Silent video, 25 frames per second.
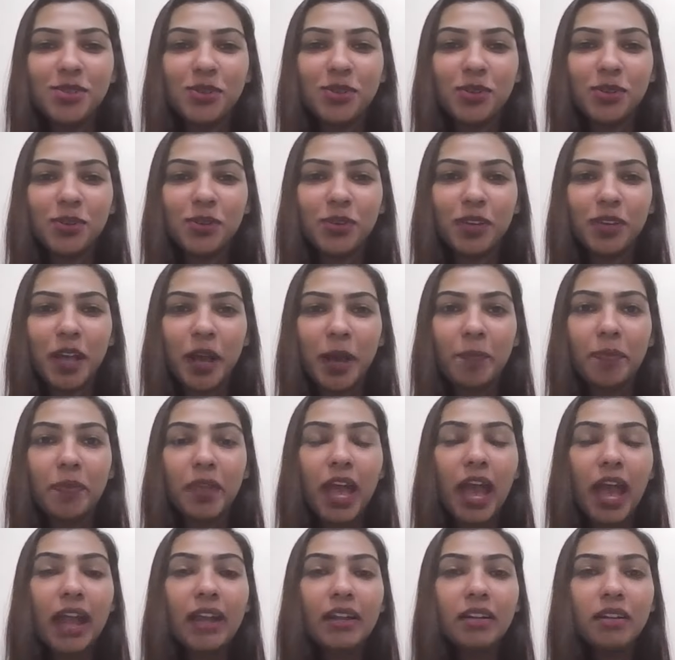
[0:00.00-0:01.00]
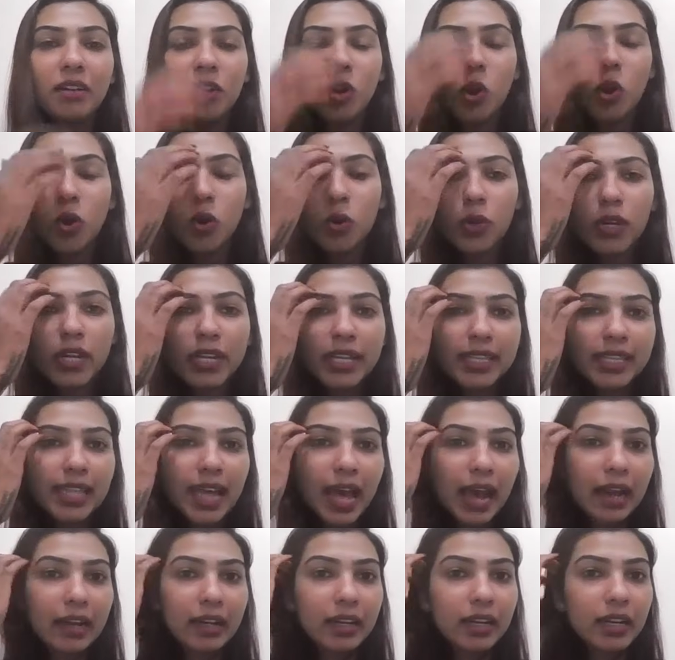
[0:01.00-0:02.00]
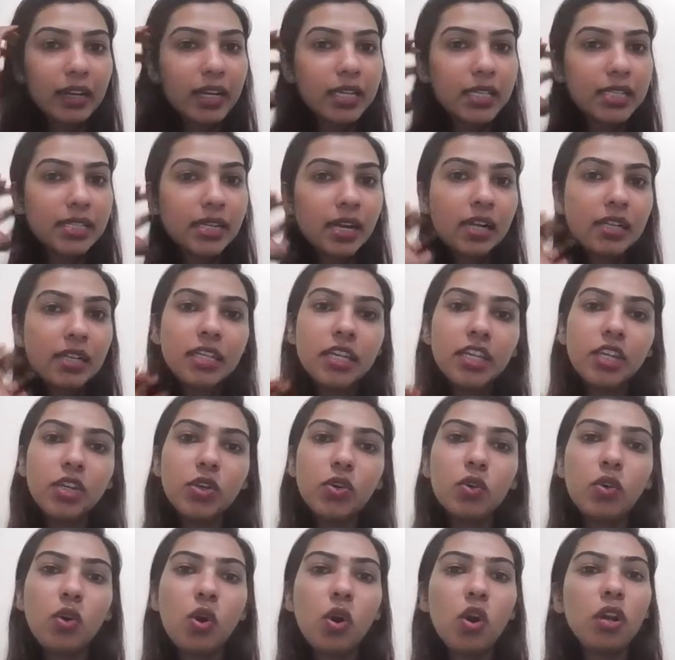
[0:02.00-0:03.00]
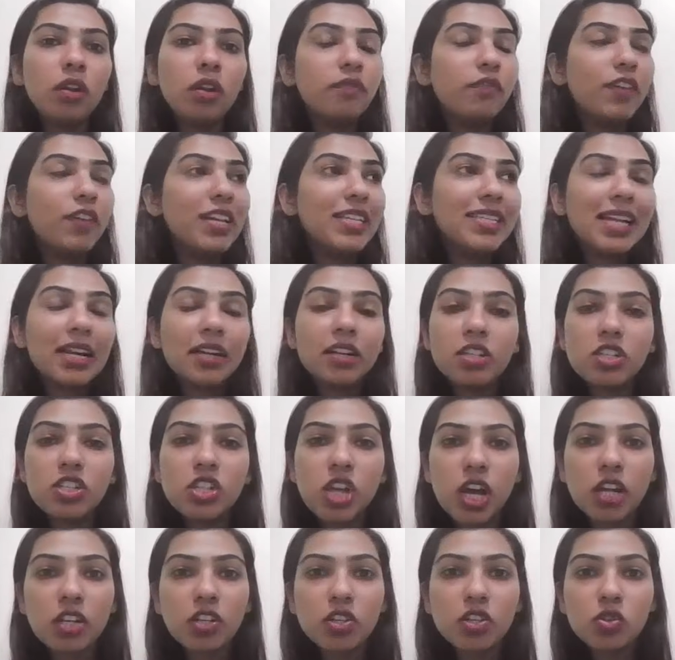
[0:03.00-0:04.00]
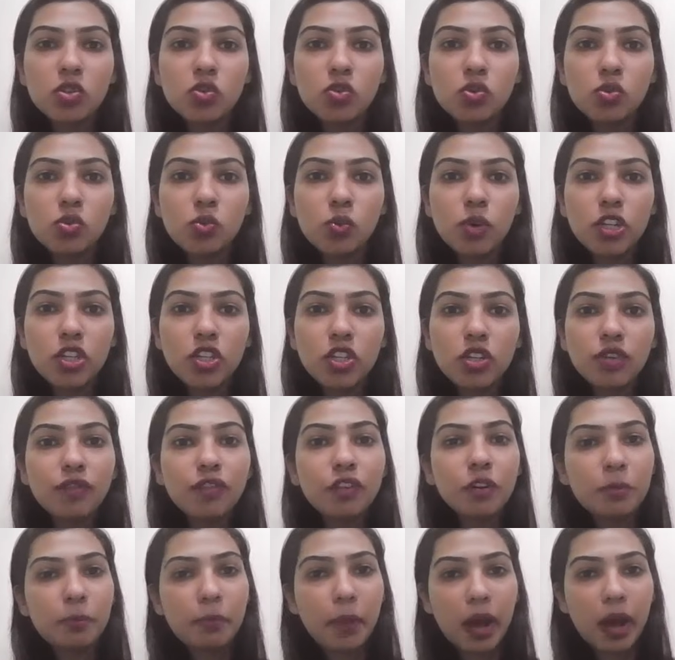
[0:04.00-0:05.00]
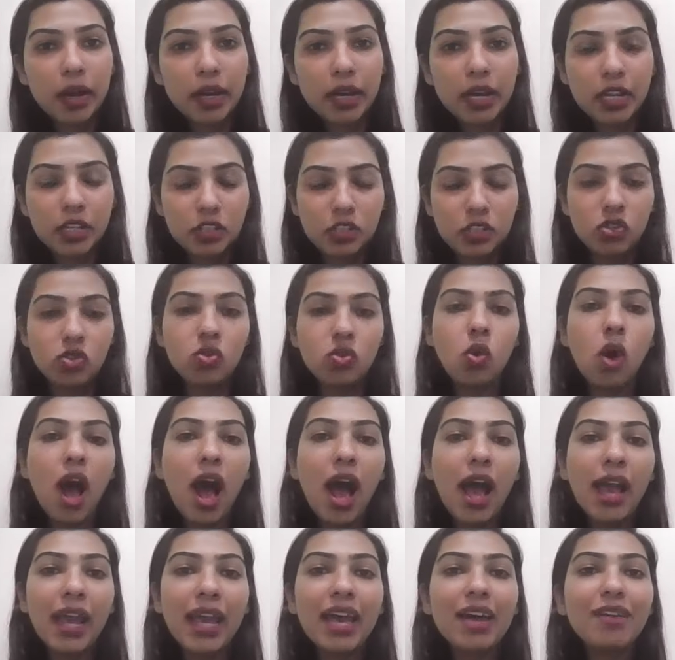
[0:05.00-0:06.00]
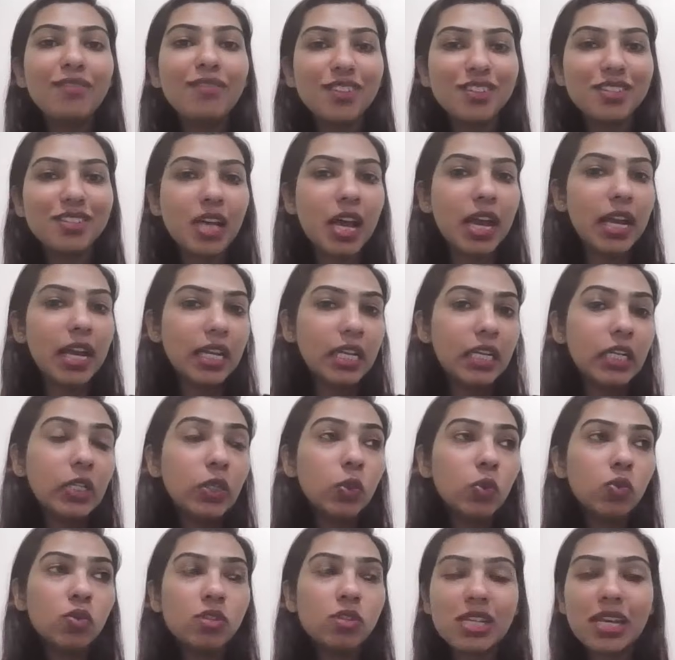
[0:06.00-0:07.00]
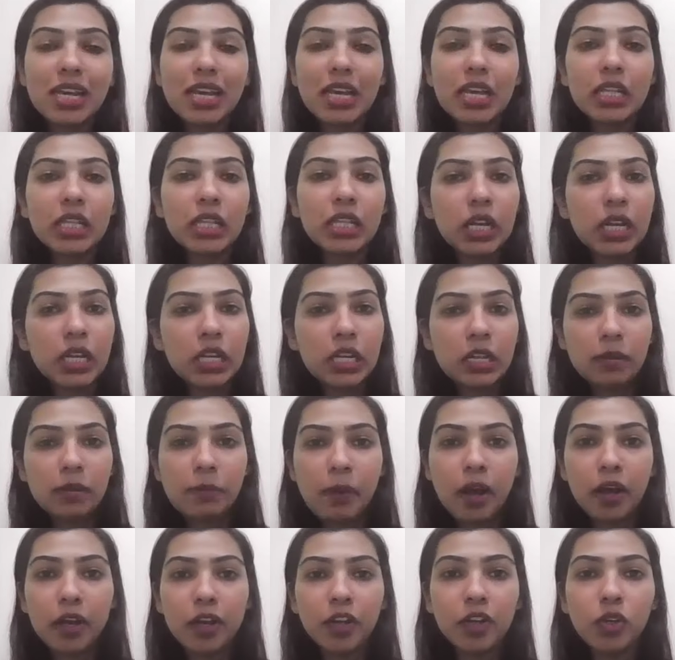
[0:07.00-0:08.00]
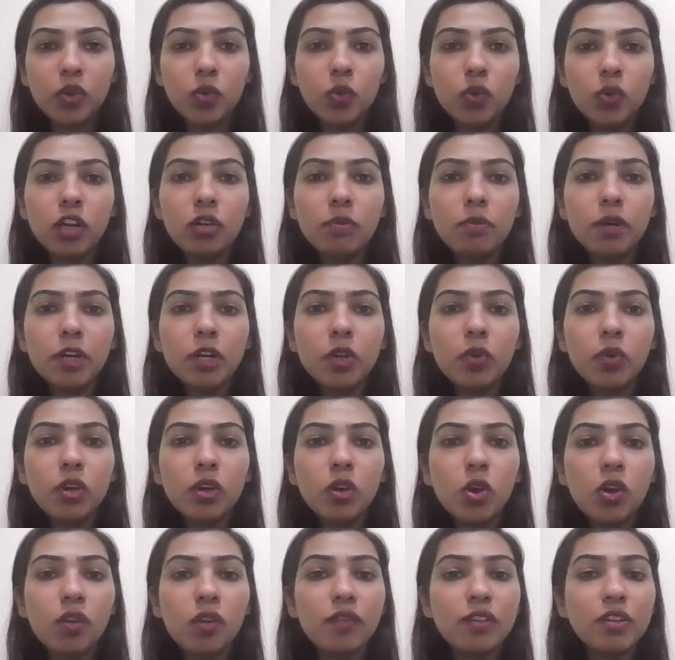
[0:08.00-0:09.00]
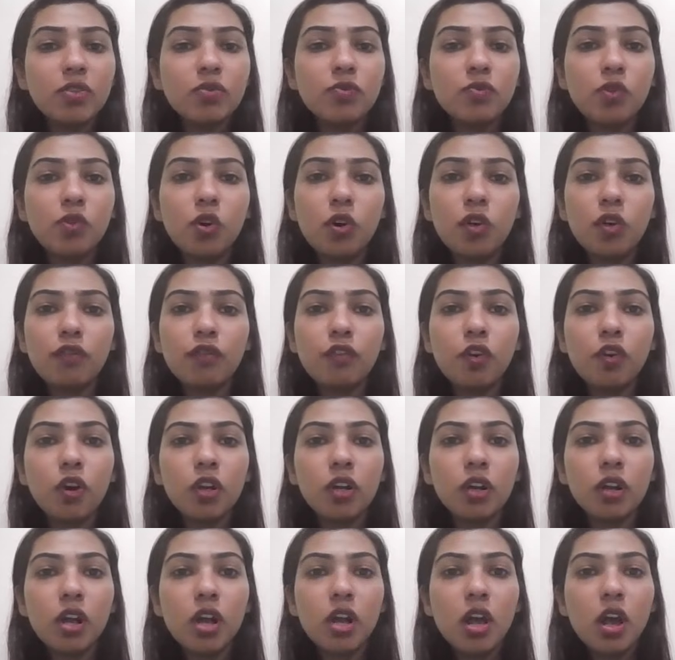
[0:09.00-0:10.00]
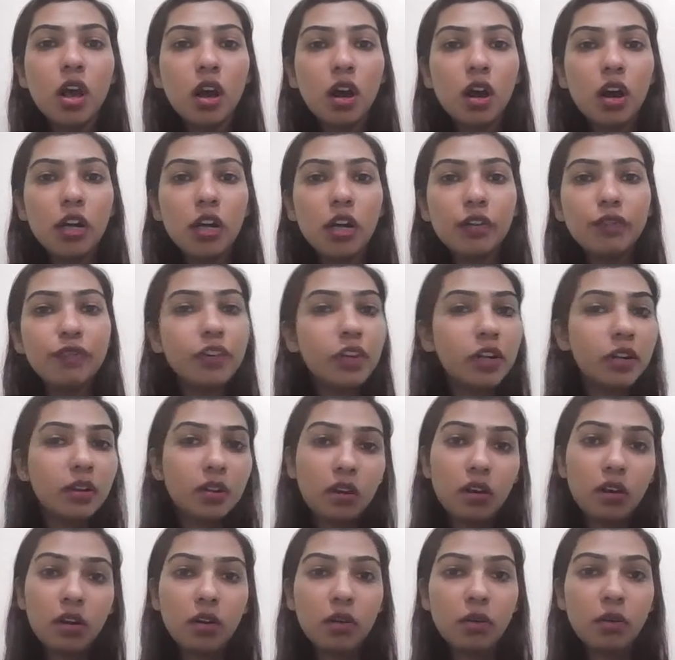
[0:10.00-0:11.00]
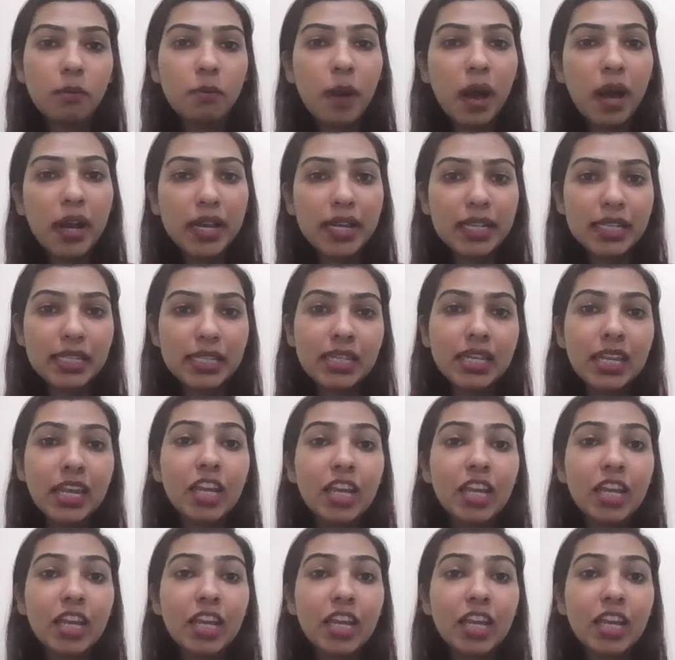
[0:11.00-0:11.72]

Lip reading: So yeah, and not only that, in consulting, you always get a chance to switch different markets. So I have decided to stay in the Indian market unit, but you can always work for different markets in